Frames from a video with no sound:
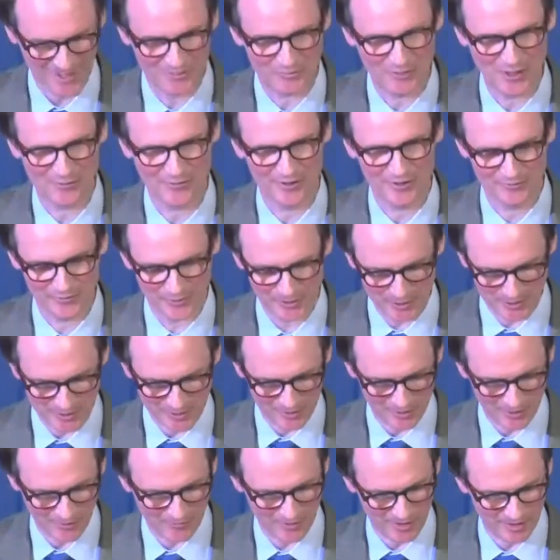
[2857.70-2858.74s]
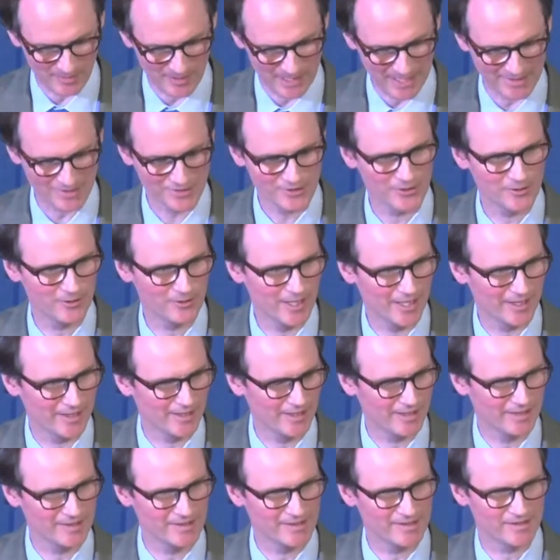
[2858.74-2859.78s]
what we've learned over the past two
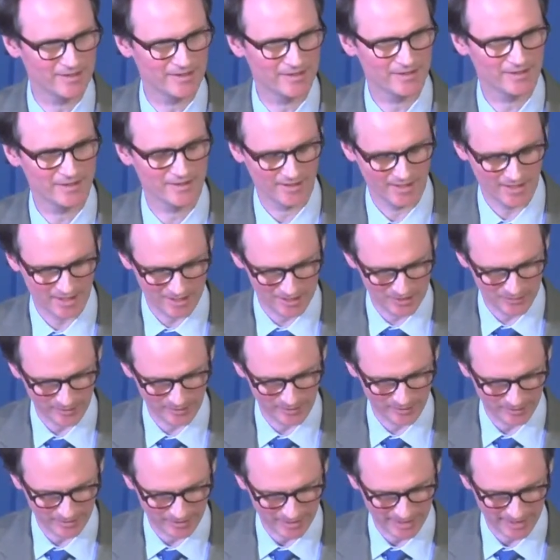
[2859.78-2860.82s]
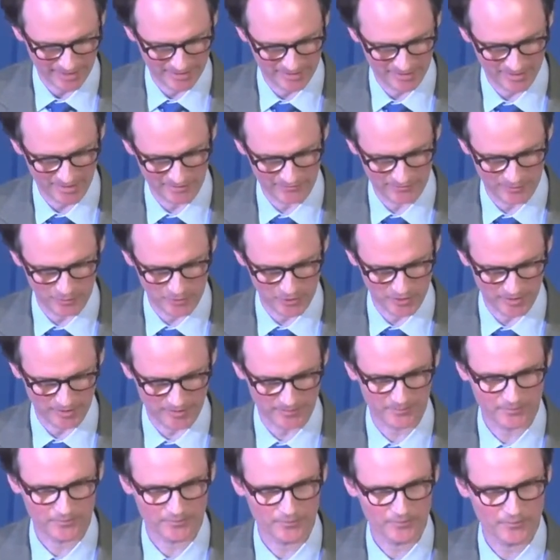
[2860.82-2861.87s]
decades and as we look ahead to the future.
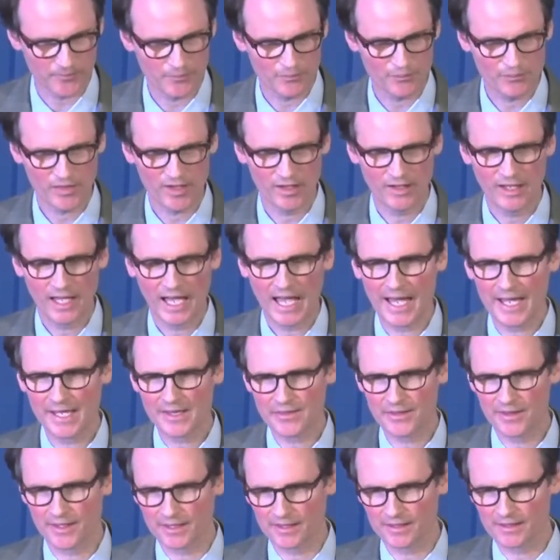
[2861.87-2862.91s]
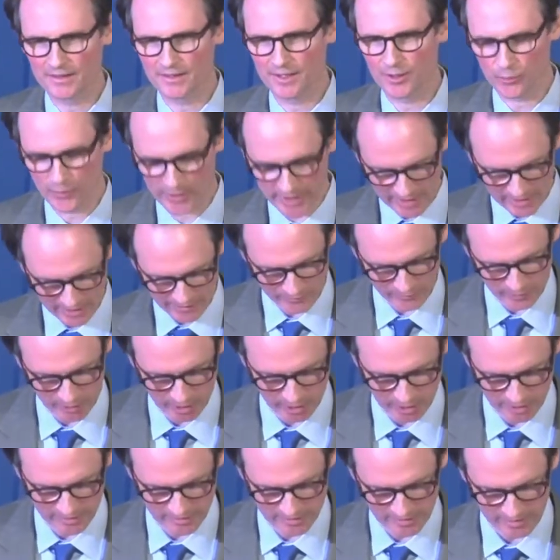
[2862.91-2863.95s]
I think that we have
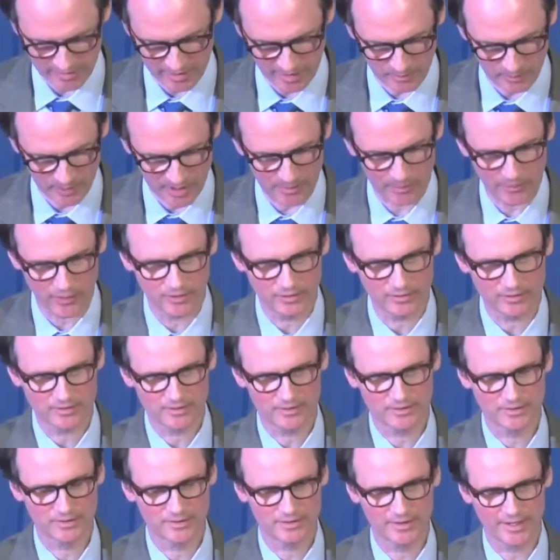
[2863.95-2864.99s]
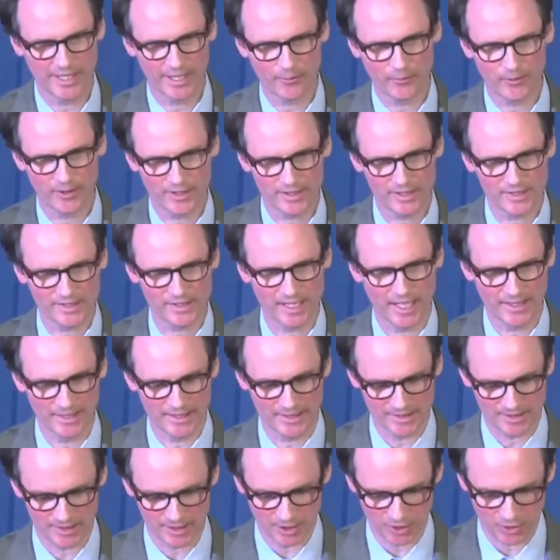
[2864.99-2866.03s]
learned that people, networks, and
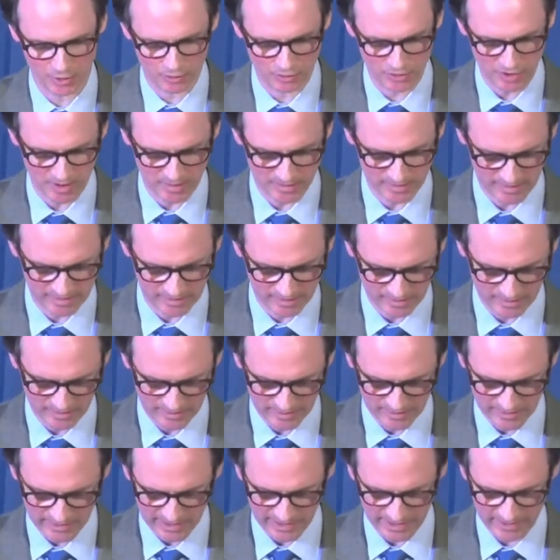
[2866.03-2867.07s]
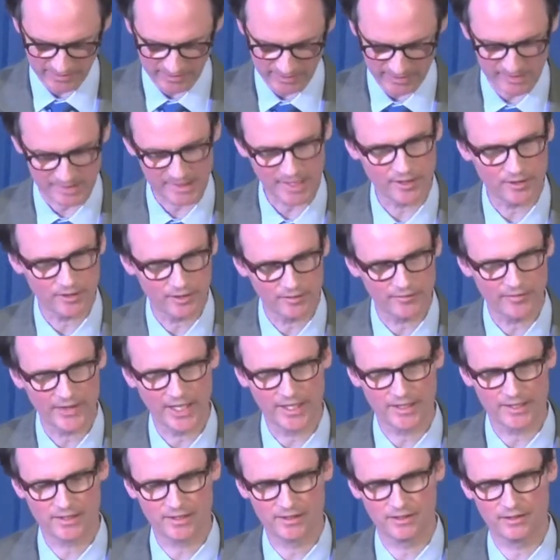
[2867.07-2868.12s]
institutions, and at the center of
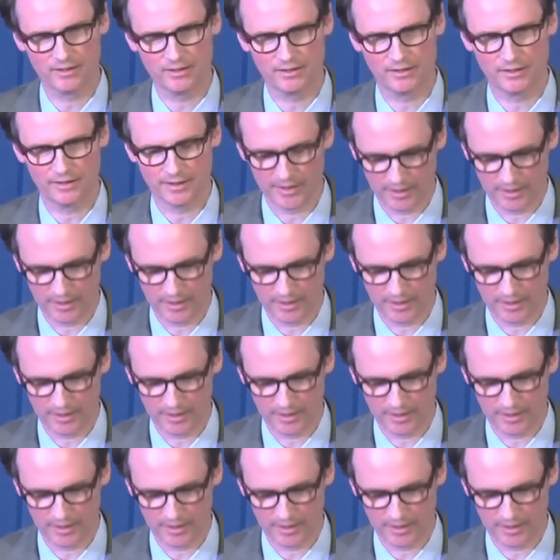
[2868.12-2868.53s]
that here in